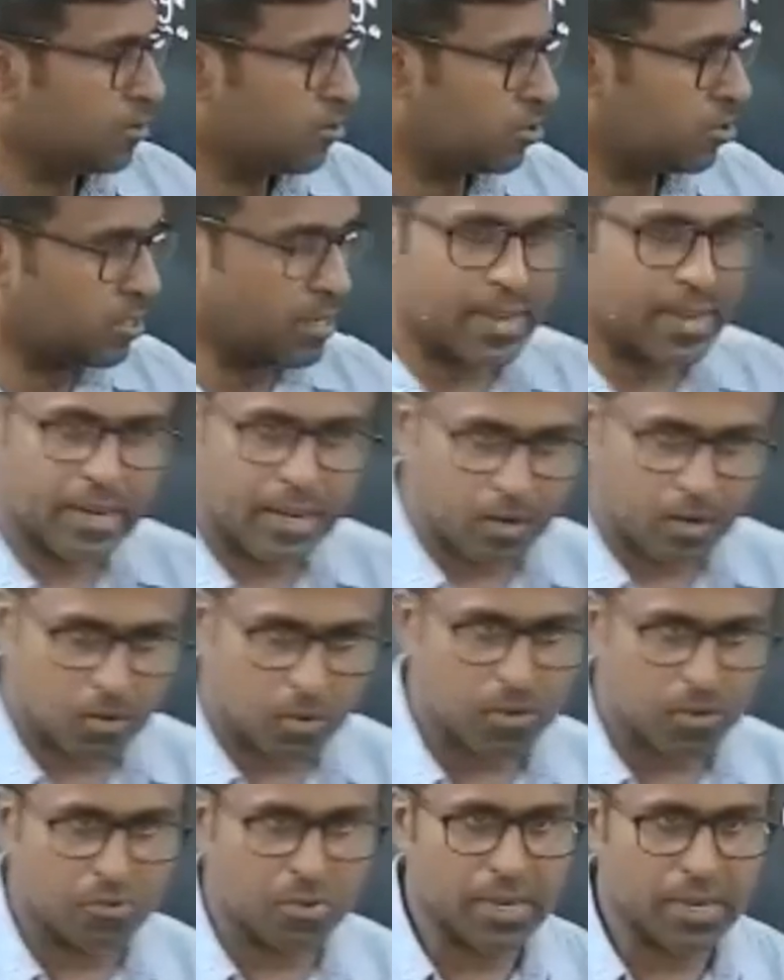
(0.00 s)
China
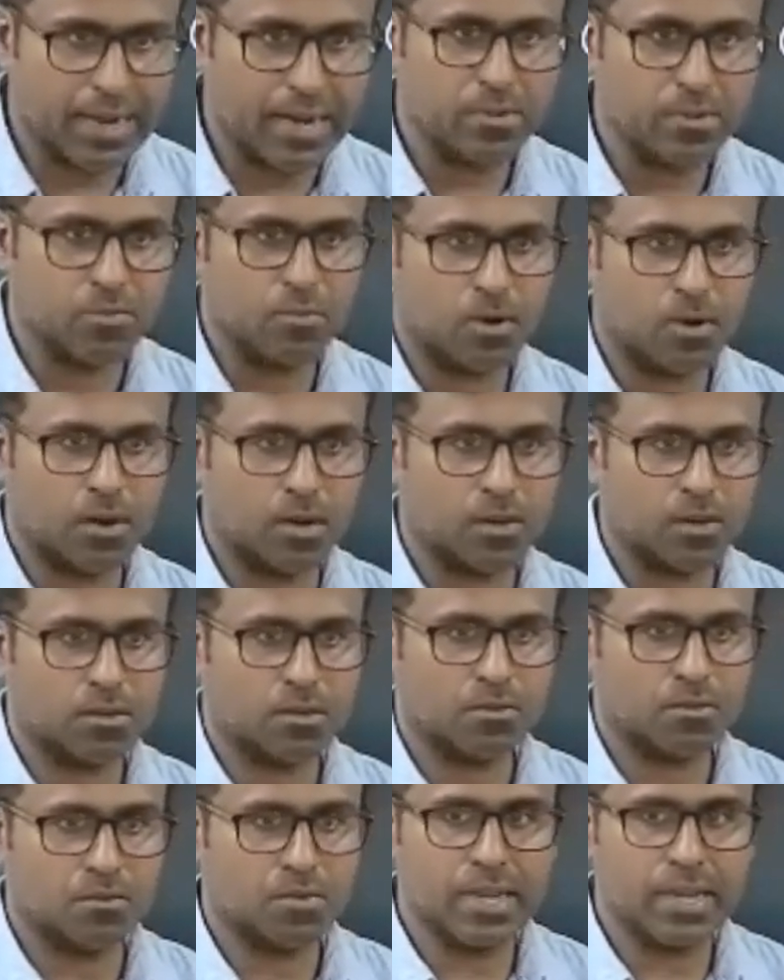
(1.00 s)
kuda, we had war.
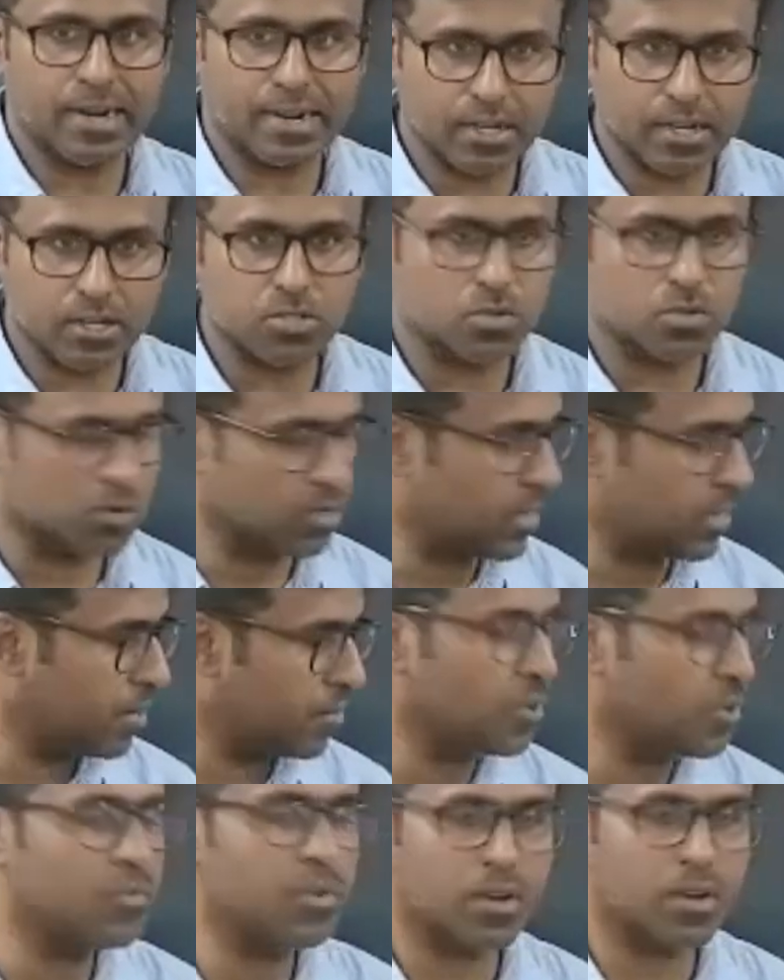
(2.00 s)
We understood that
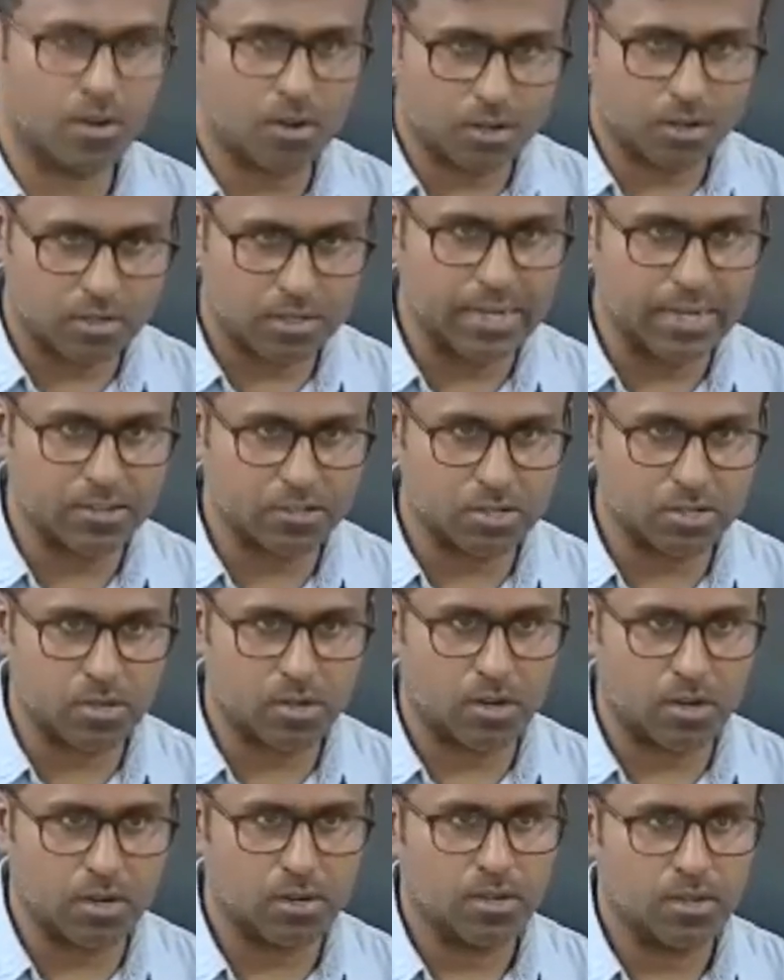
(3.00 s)
we were not that
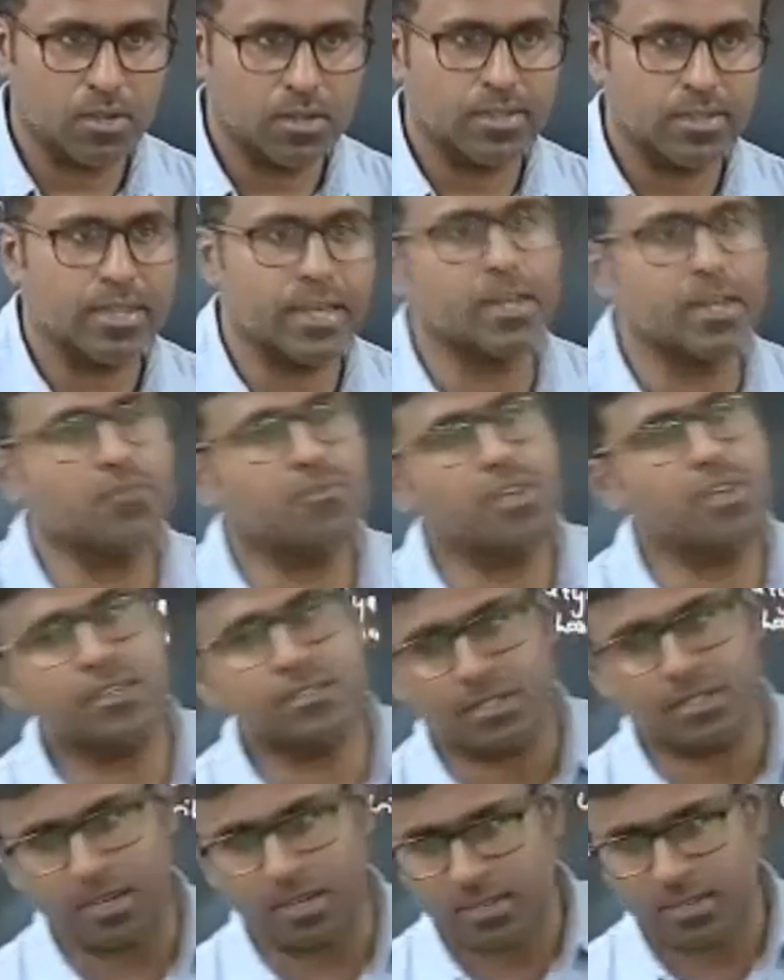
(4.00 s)
strong. Then we
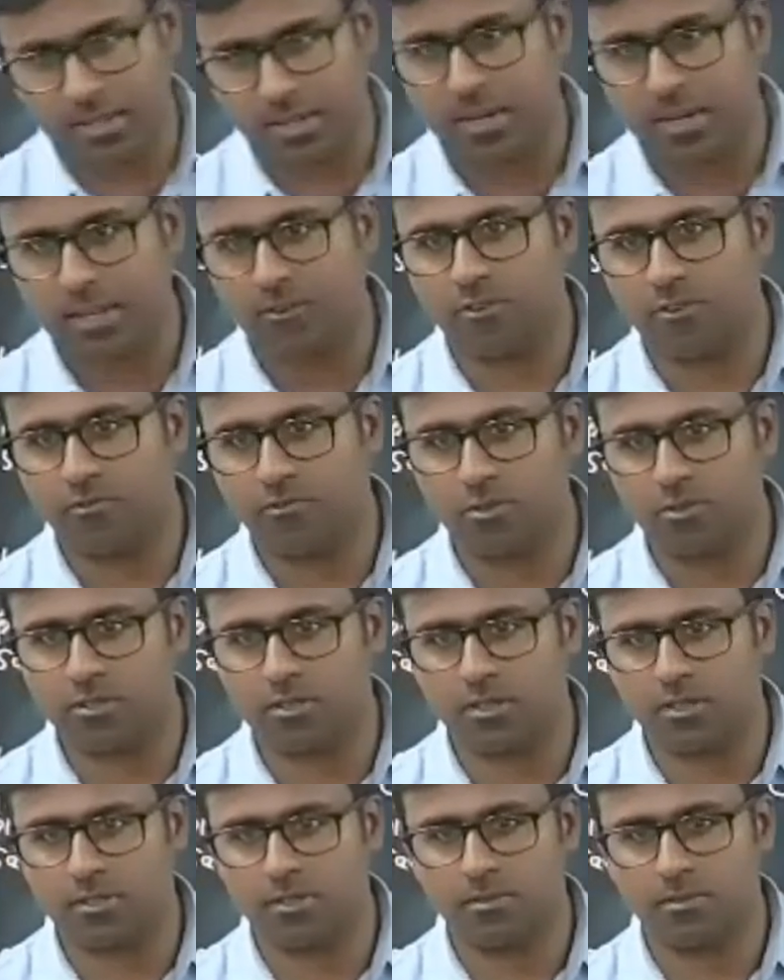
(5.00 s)
strengthened our
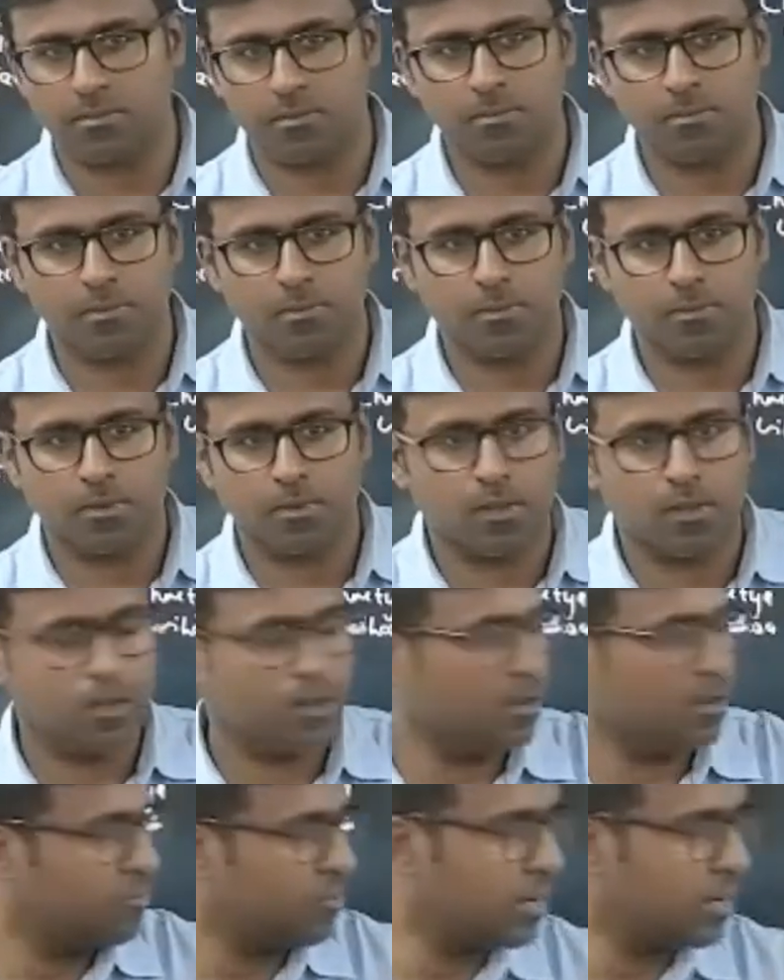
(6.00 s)
forces.
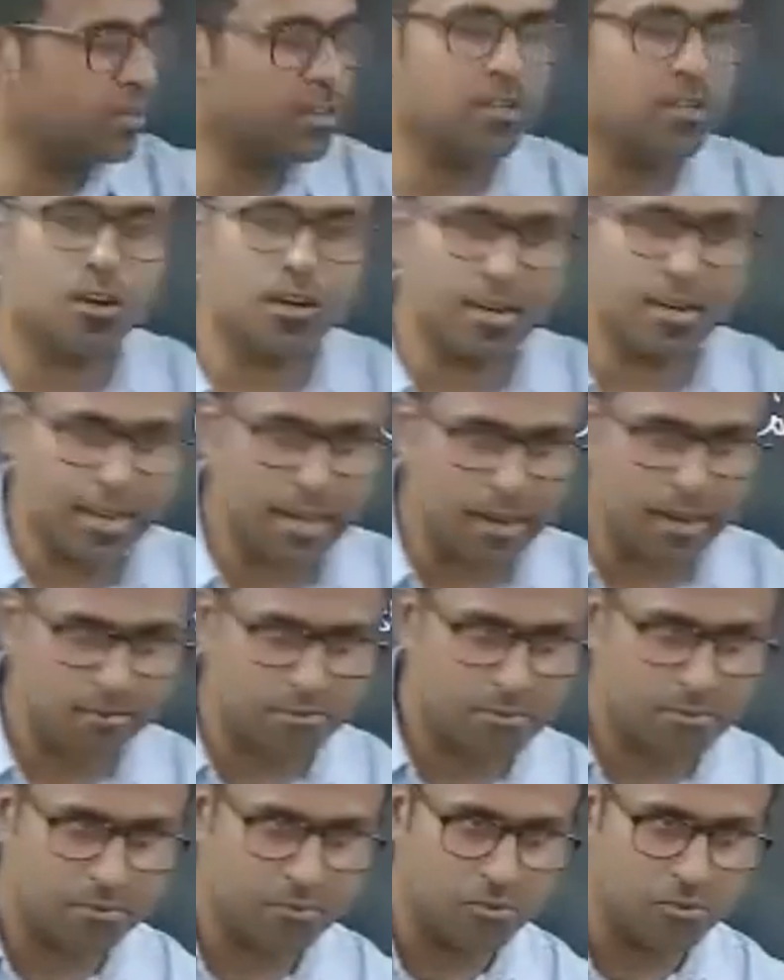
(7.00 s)
We did not have
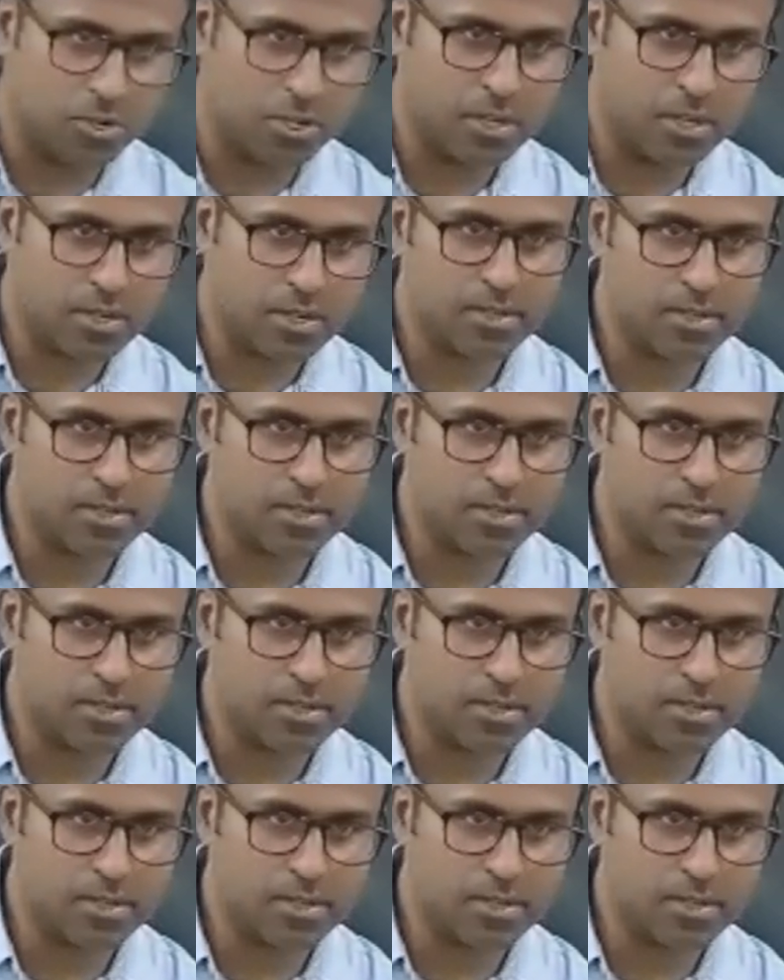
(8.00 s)
food.